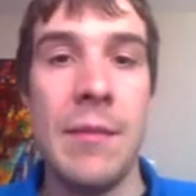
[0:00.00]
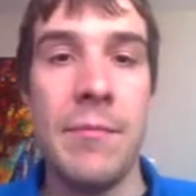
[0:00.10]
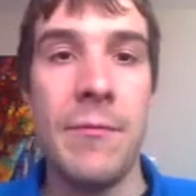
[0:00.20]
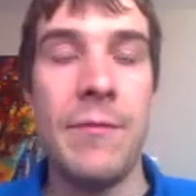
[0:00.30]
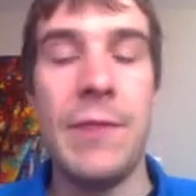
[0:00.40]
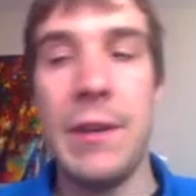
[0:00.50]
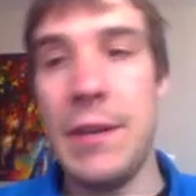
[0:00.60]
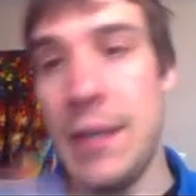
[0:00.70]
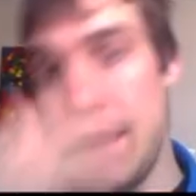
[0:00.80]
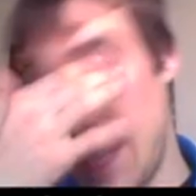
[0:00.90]

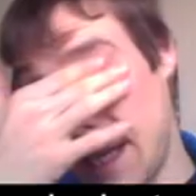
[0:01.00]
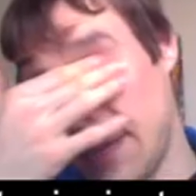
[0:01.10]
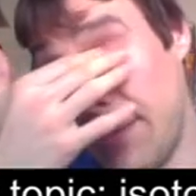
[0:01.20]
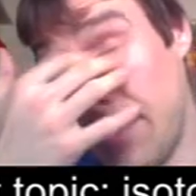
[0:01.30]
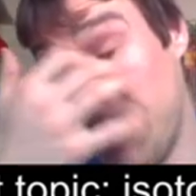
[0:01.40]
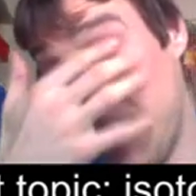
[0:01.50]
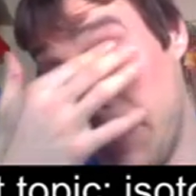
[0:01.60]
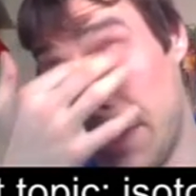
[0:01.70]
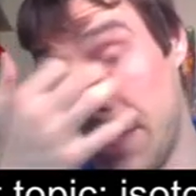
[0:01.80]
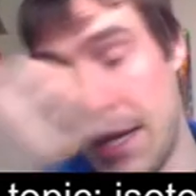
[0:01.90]
very exact for pretty
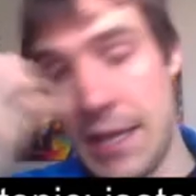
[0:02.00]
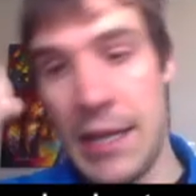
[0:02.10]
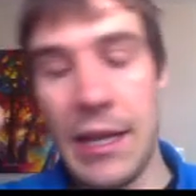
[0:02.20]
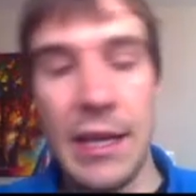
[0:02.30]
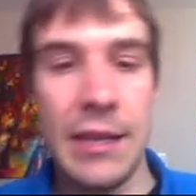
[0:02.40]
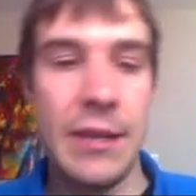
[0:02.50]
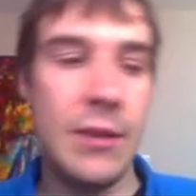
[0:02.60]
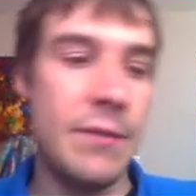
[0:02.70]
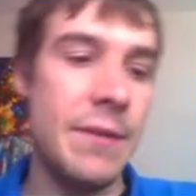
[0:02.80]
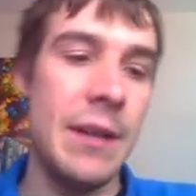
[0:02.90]
much anything that
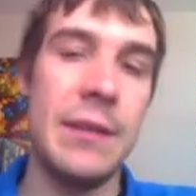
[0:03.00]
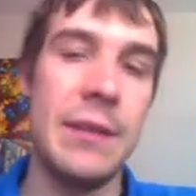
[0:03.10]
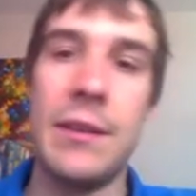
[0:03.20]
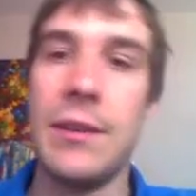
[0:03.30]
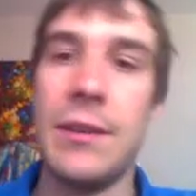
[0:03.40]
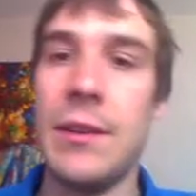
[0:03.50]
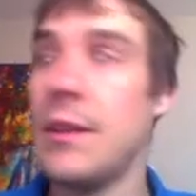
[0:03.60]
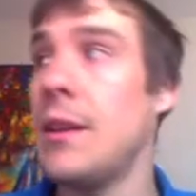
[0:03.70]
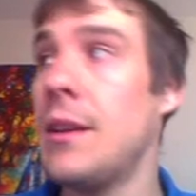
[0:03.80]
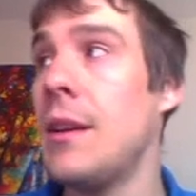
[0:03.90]
you'll find on Earth,